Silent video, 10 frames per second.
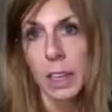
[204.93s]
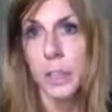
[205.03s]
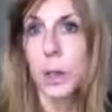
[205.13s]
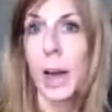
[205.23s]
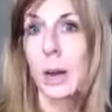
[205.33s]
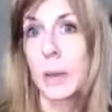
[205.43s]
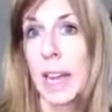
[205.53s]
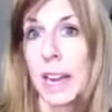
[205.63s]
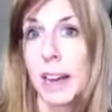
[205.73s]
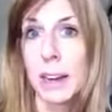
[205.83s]
You know how we
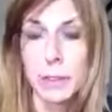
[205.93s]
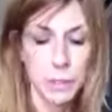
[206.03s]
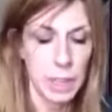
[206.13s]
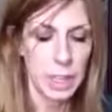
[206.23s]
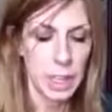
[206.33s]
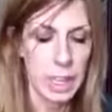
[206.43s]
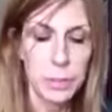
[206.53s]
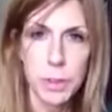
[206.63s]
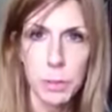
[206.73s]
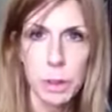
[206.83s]
have
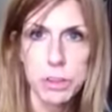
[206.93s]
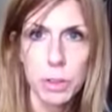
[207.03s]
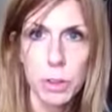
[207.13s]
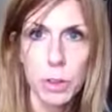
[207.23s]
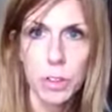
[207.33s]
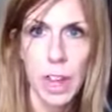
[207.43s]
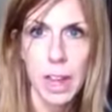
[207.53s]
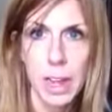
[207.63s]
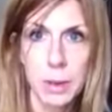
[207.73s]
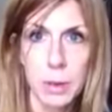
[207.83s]
infomercials
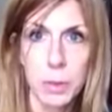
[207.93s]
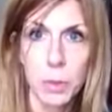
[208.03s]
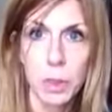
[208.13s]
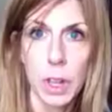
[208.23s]
and